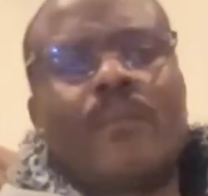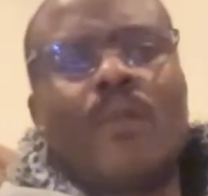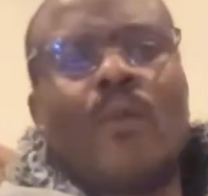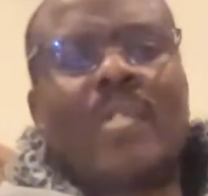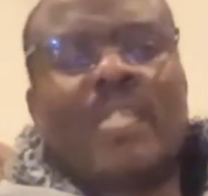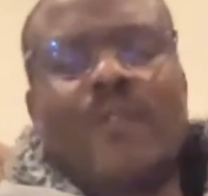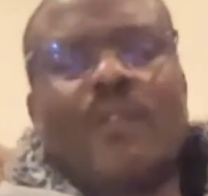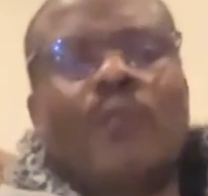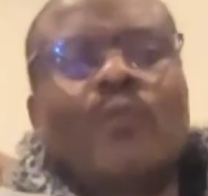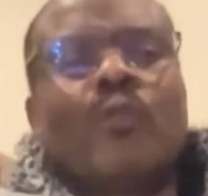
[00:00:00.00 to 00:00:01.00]
whatever
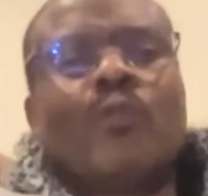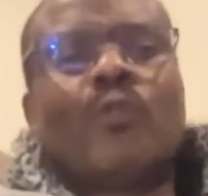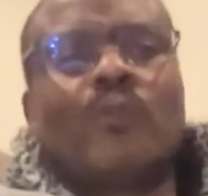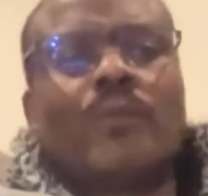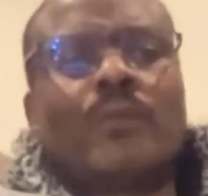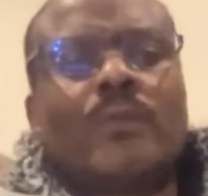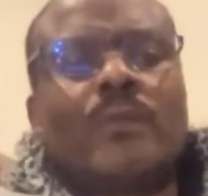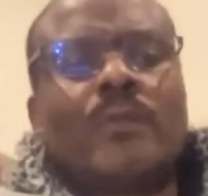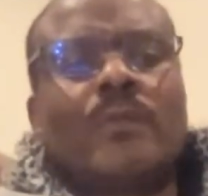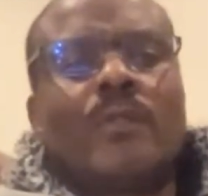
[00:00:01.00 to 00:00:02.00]
you do
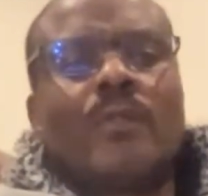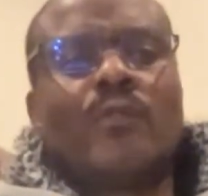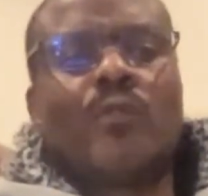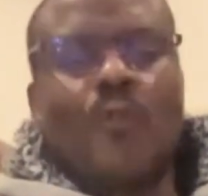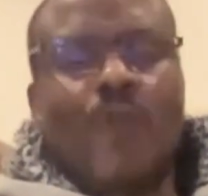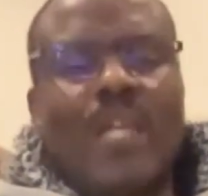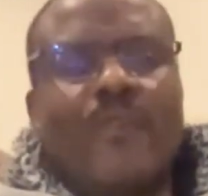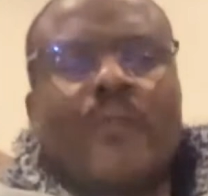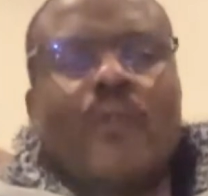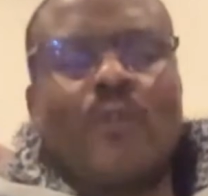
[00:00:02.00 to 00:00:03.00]
to your
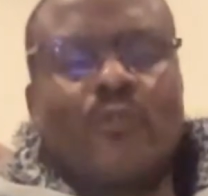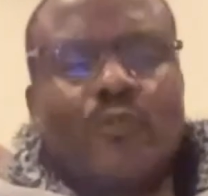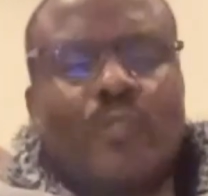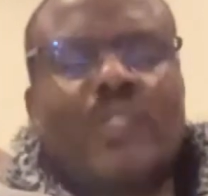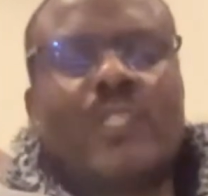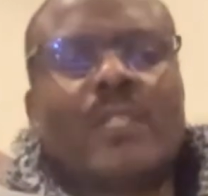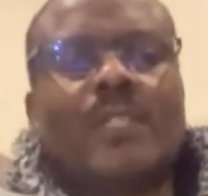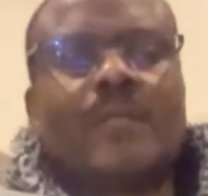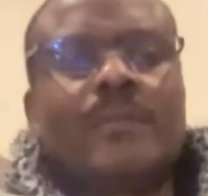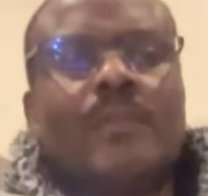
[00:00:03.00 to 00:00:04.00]
wife or to your
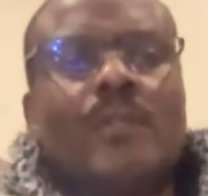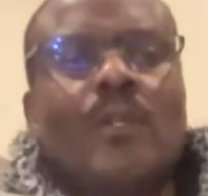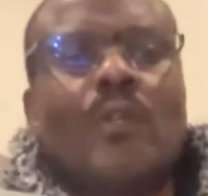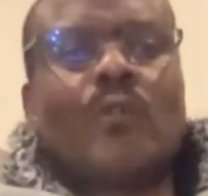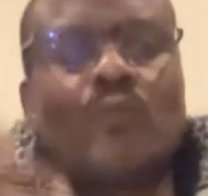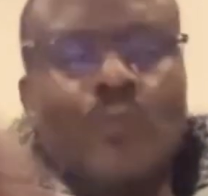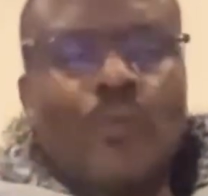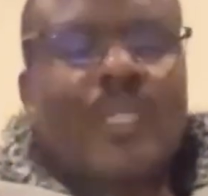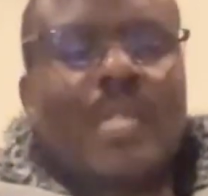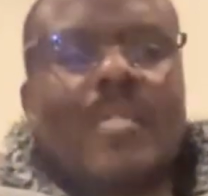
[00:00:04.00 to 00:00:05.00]
children, you
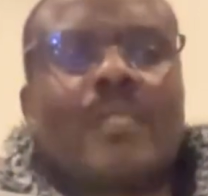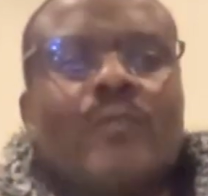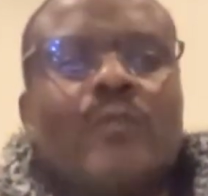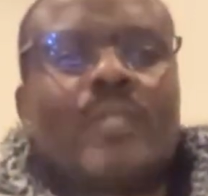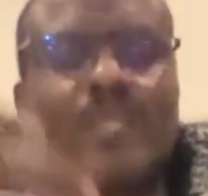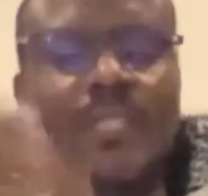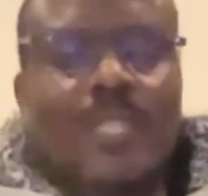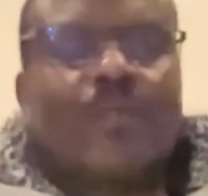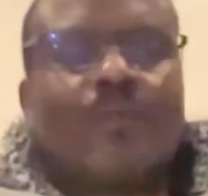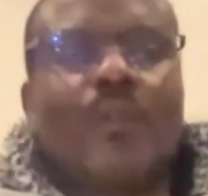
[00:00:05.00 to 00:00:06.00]
do that to the
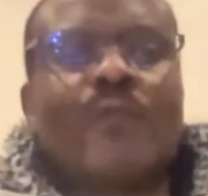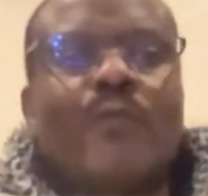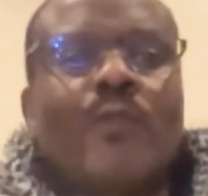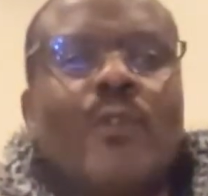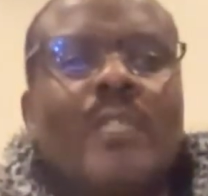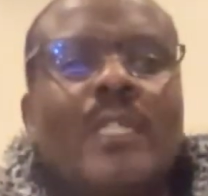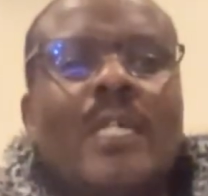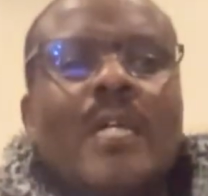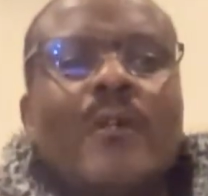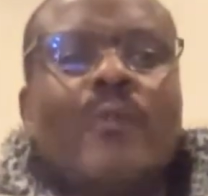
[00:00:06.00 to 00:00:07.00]
children of God,
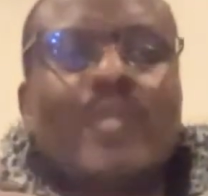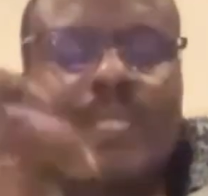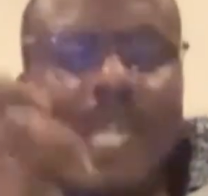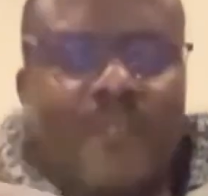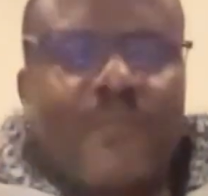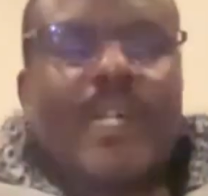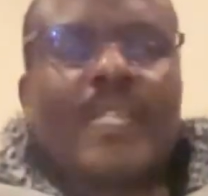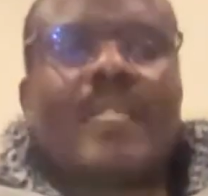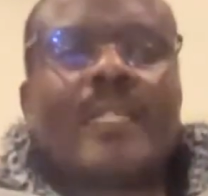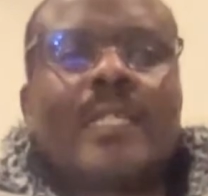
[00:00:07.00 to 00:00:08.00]
who is their
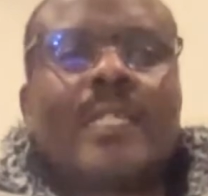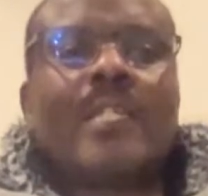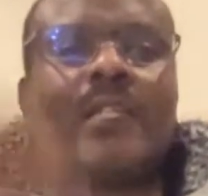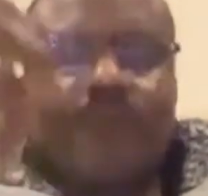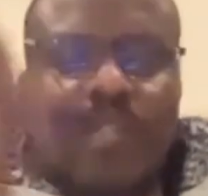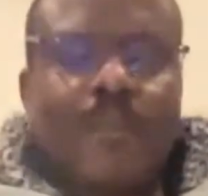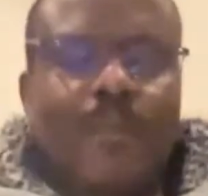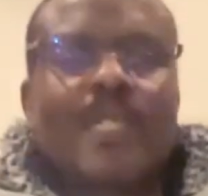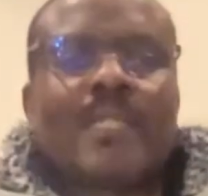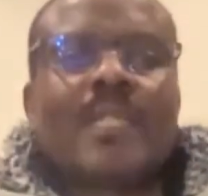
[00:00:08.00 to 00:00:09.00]
father, in the very
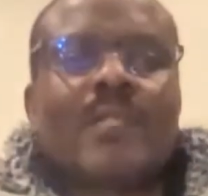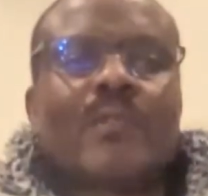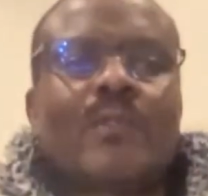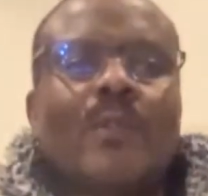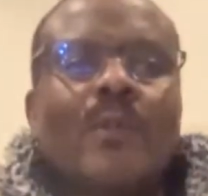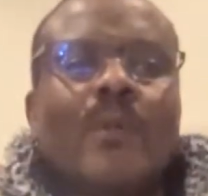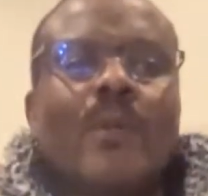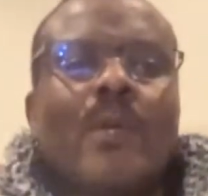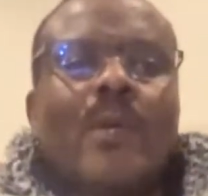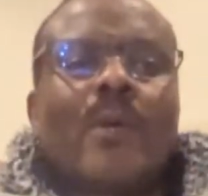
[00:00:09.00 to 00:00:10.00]
presence
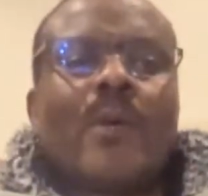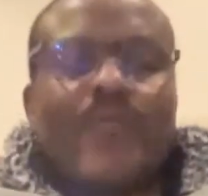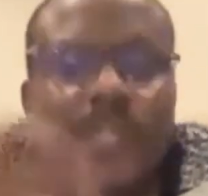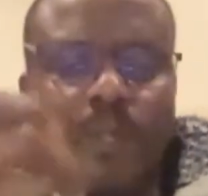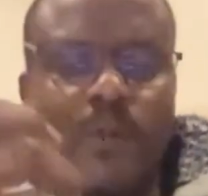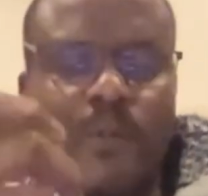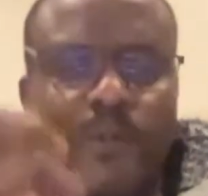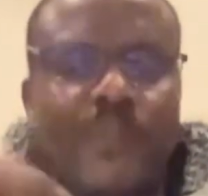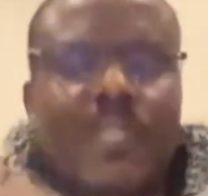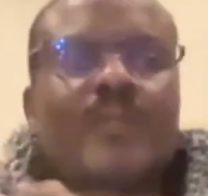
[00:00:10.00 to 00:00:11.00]
of
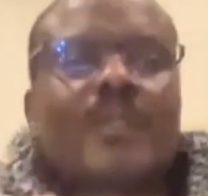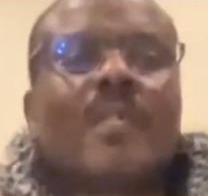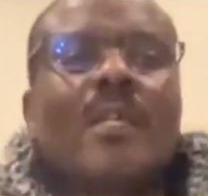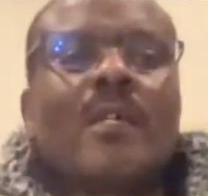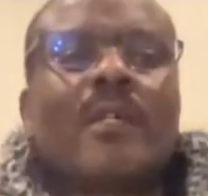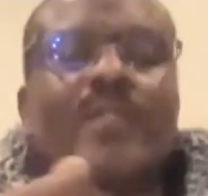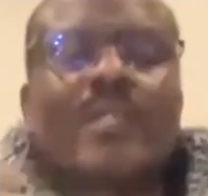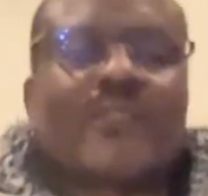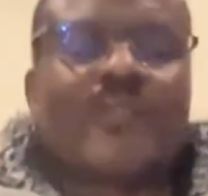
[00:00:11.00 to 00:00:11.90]
this